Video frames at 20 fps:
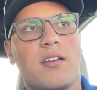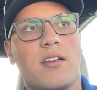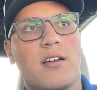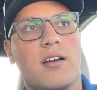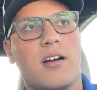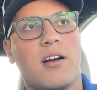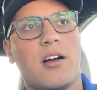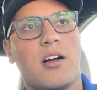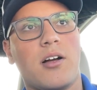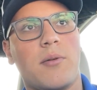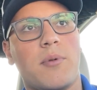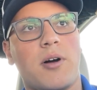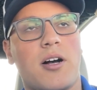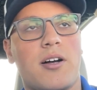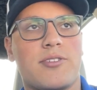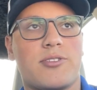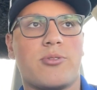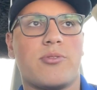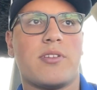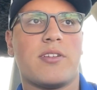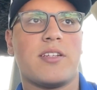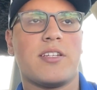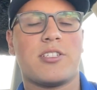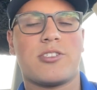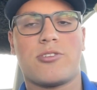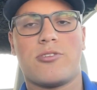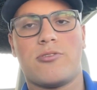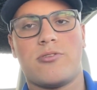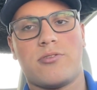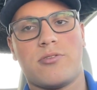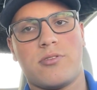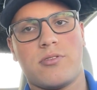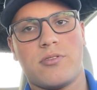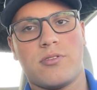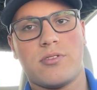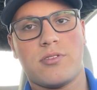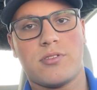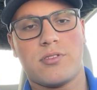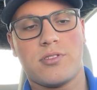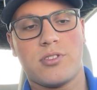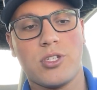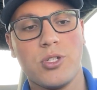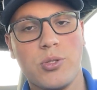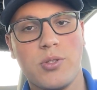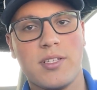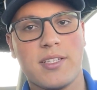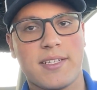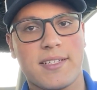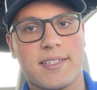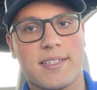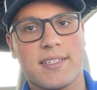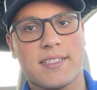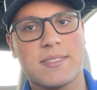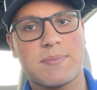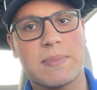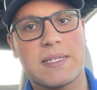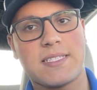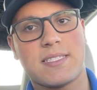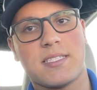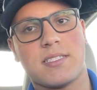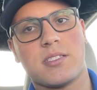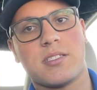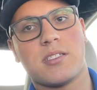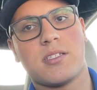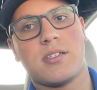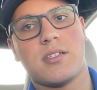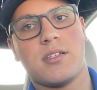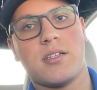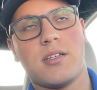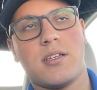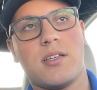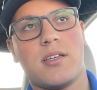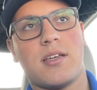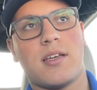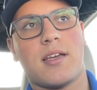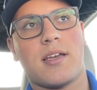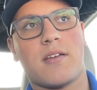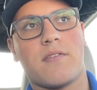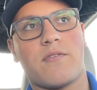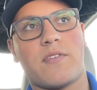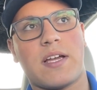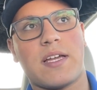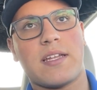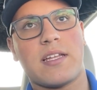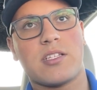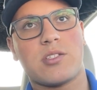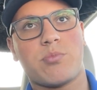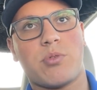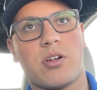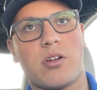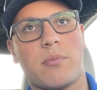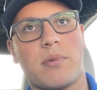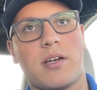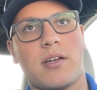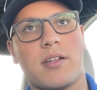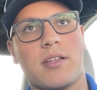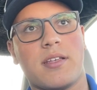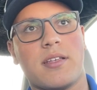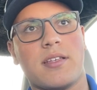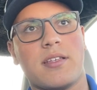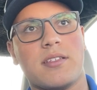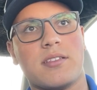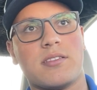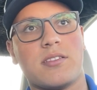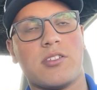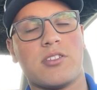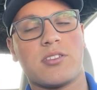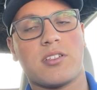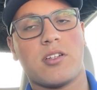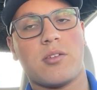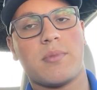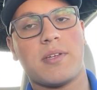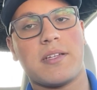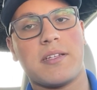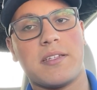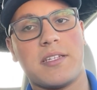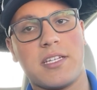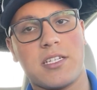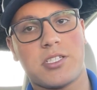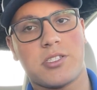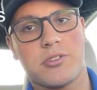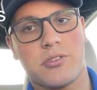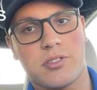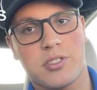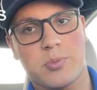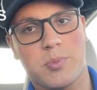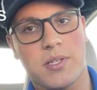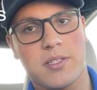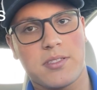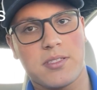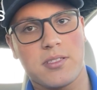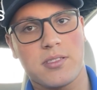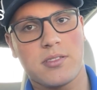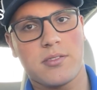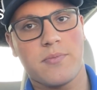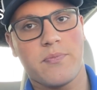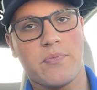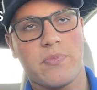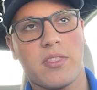Also, in additional to the expenses and finance part about it, is there's going to be additional expenses.